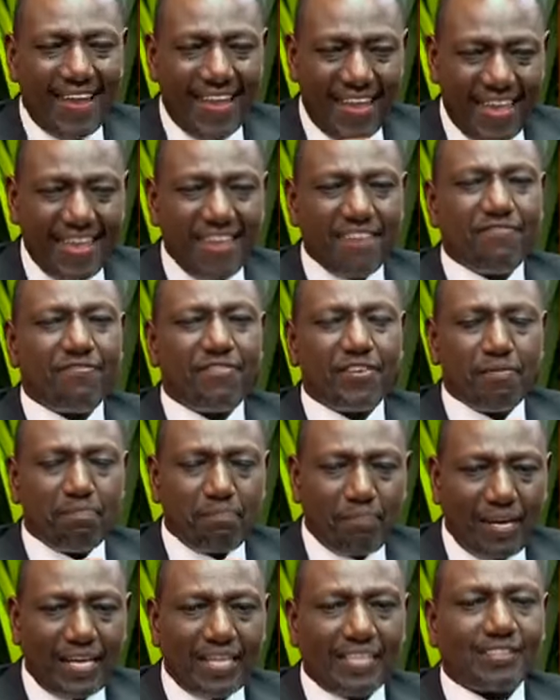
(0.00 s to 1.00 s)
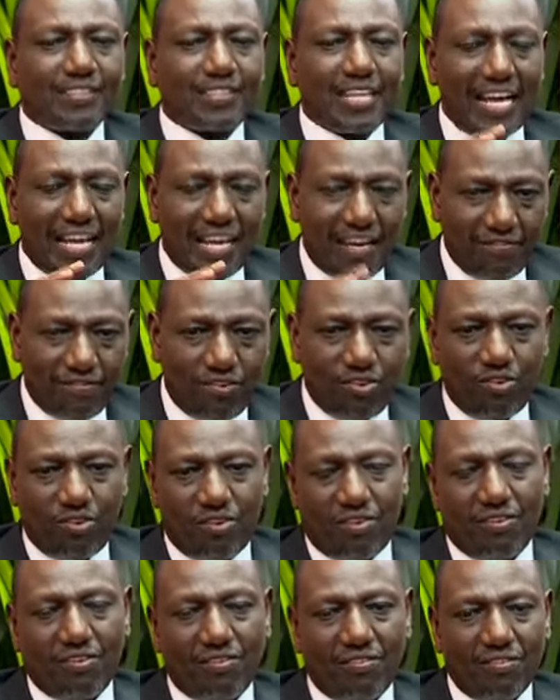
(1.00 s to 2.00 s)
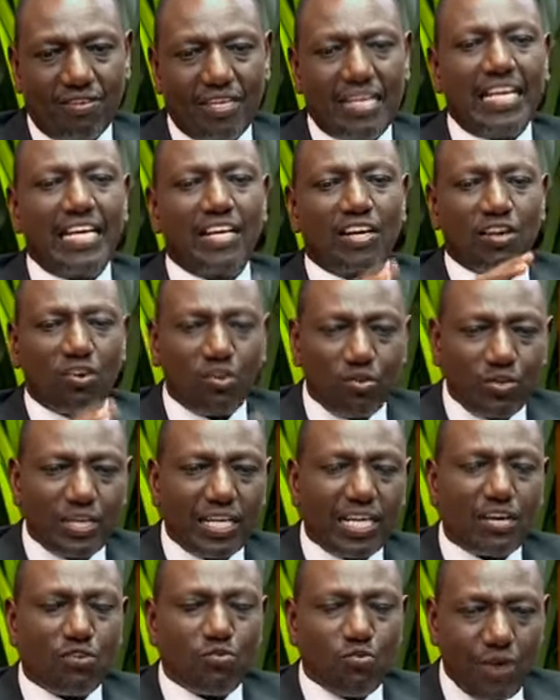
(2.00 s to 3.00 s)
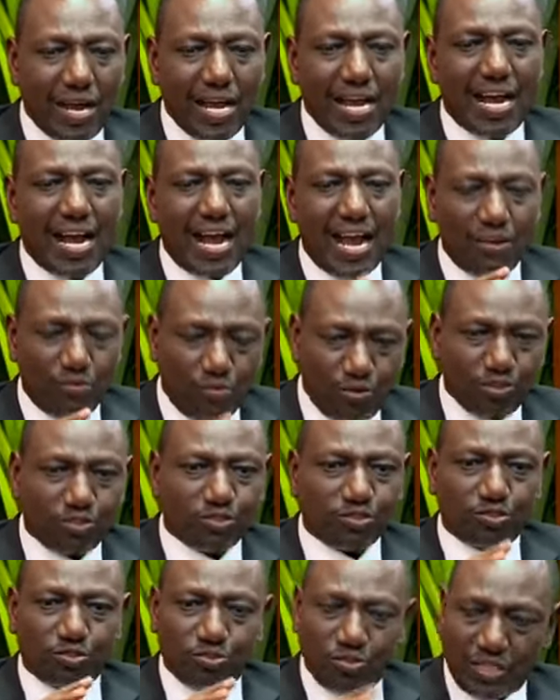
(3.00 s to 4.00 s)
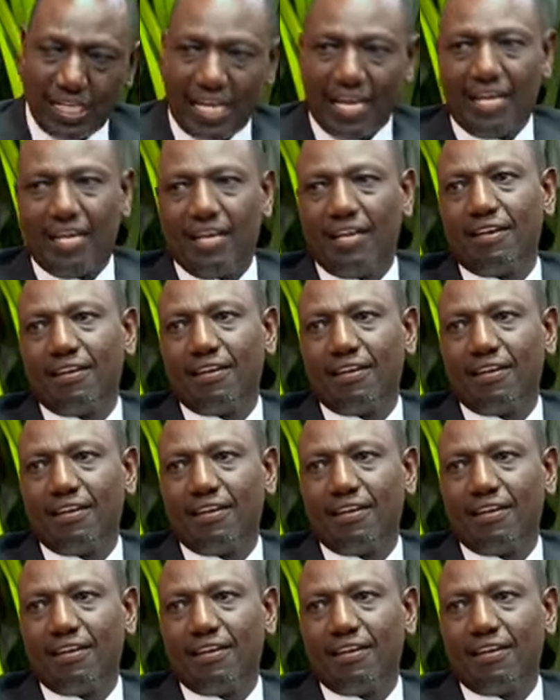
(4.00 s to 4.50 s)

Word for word: every place I have gone, including where I was today.